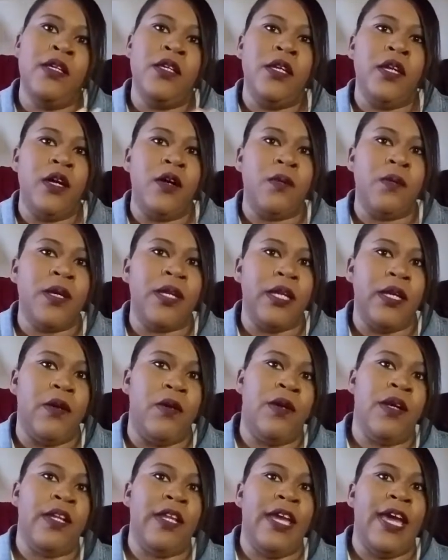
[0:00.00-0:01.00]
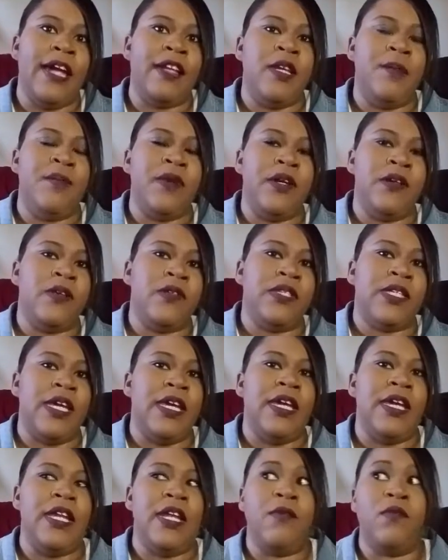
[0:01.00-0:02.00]
really oily acne prone
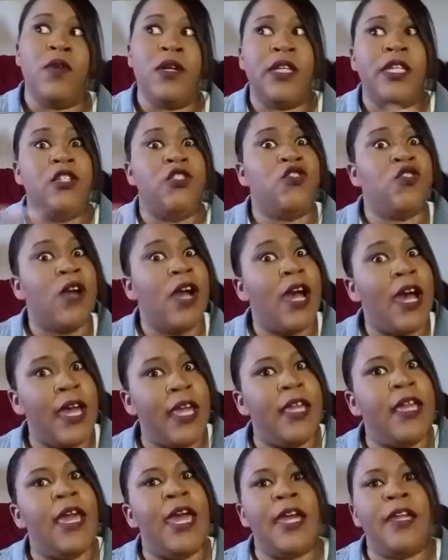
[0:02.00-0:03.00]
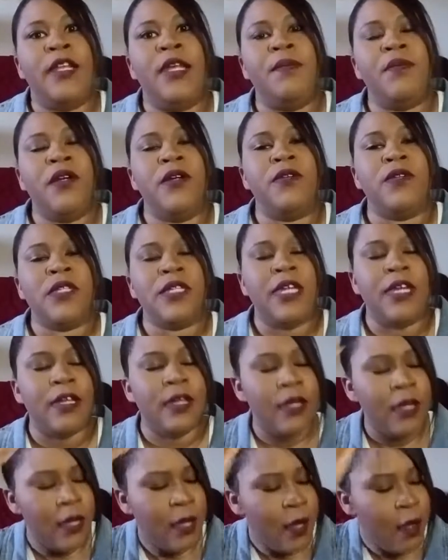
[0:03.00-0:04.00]
skin and really dry acne prone
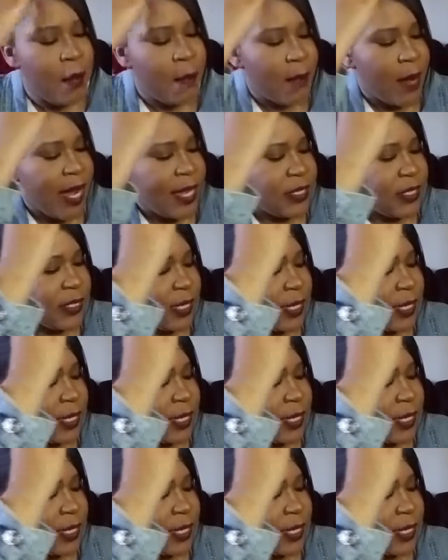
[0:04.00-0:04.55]
skin. My